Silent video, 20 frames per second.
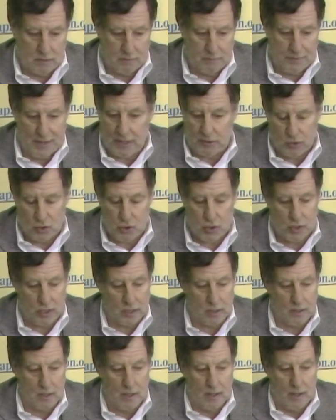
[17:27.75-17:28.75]
balance
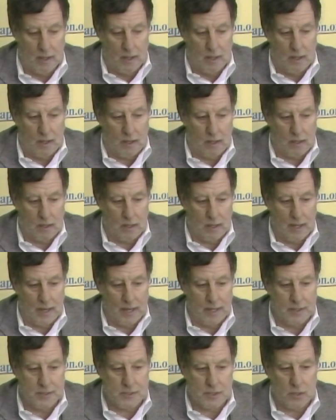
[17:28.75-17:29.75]
sheet.
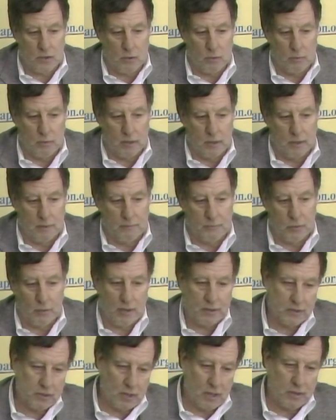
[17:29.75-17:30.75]
And so you
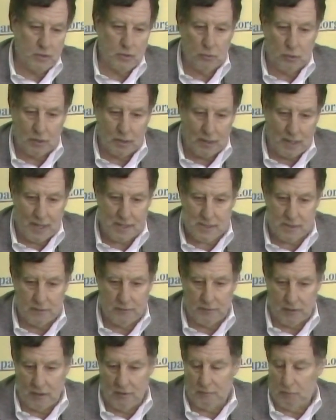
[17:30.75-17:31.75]
had a new class
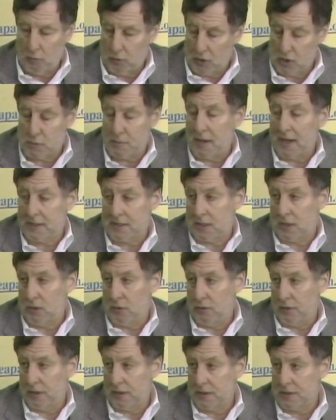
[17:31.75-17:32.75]
of mortgage-backed
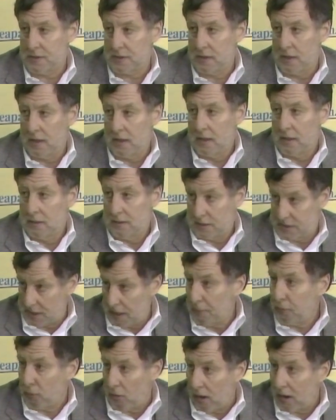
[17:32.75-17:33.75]
securities,
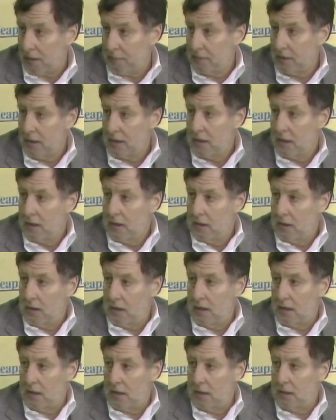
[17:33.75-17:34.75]
subprime,
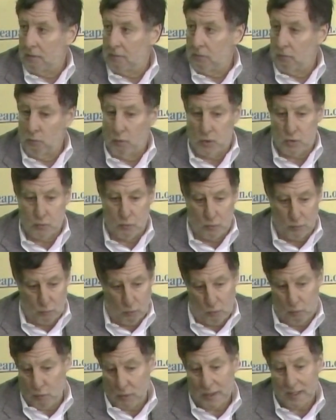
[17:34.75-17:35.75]
which were
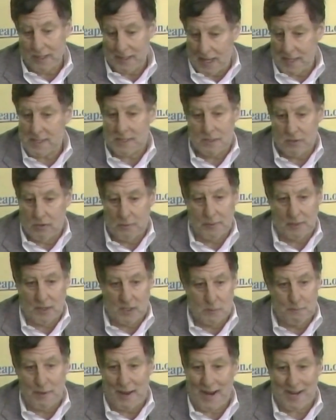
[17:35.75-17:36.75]
really necessary
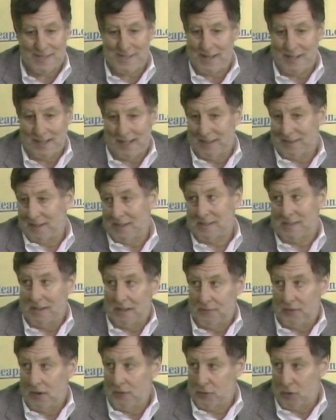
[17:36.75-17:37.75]
because banks had to get this
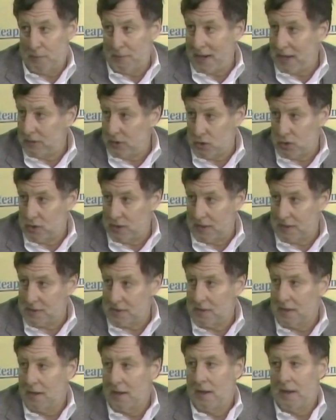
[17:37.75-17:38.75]
stuff off their balance
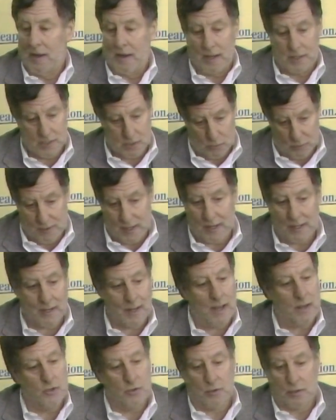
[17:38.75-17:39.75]
sheets. And so then
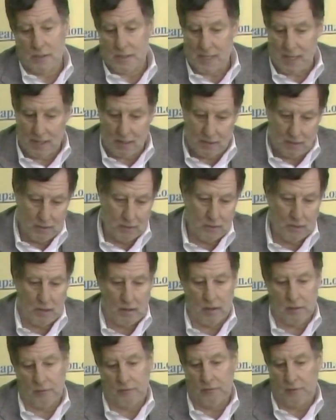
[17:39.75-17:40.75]
again, you could take a
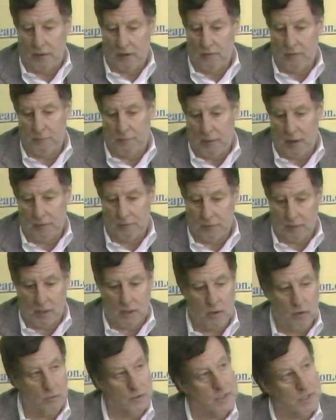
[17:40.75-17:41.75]
lot of
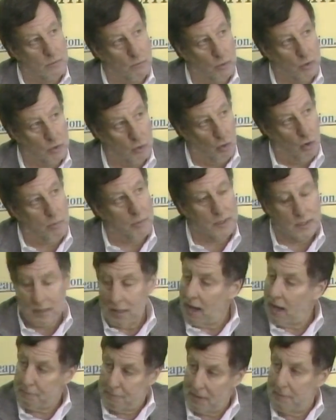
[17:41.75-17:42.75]
loans that would normally
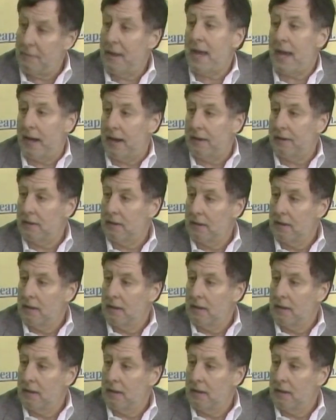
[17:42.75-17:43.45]
not be made